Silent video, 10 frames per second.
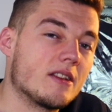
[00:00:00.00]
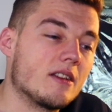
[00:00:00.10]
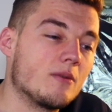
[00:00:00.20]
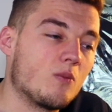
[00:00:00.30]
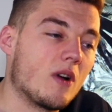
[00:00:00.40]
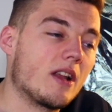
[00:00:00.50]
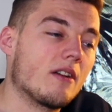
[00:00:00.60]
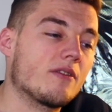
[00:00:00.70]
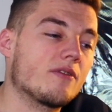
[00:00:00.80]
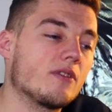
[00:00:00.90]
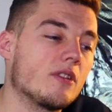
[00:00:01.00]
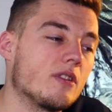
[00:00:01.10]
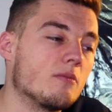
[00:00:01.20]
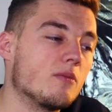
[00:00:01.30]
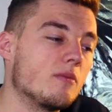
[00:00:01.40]
it
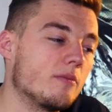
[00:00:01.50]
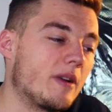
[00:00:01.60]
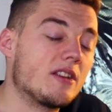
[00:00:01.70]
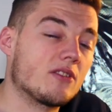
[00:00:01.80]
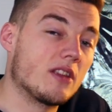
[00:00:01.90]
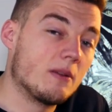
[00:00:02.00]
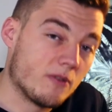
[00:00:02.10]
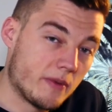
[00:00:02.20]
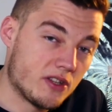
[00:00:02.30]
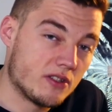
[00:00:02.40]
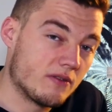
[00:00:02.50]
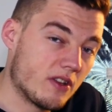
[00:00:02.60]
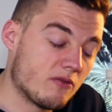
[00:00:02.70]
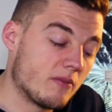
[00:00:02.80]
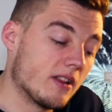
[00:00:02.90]
based on the information they've
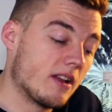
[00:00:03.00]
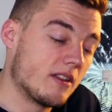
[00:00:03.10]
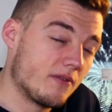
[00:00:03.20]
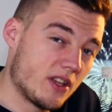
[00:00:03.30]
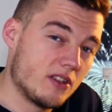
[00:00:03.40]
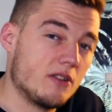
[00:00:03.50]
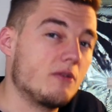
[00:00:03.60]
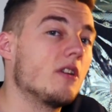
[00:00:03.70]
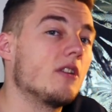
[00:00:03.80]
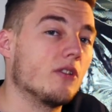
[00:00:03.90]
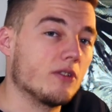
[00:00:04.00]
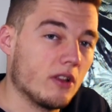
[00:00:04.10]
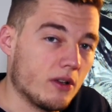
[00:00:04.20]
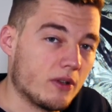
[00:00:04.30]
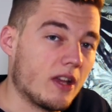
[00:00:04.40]
given me, like the venue or the
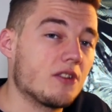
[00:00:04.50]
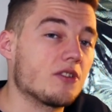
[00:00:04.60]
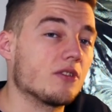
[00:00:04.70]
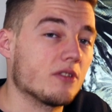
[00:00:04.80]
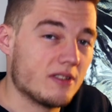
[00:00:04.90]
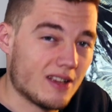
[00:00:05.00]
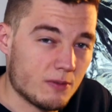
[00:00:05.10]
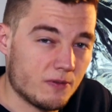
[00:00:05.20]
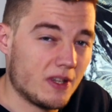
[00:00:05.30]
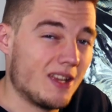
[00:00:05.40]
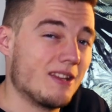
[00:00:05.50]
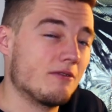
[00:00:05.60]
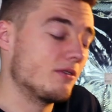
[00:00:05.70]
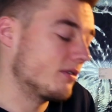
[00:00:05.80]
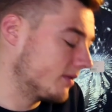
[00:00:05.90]
location or the time of year
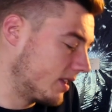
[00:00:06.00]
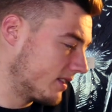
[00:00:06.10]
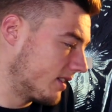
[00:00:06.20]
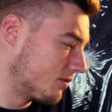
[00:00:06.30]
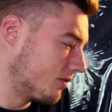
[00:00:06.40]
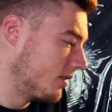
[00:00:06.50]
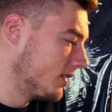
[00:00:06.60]
or etc.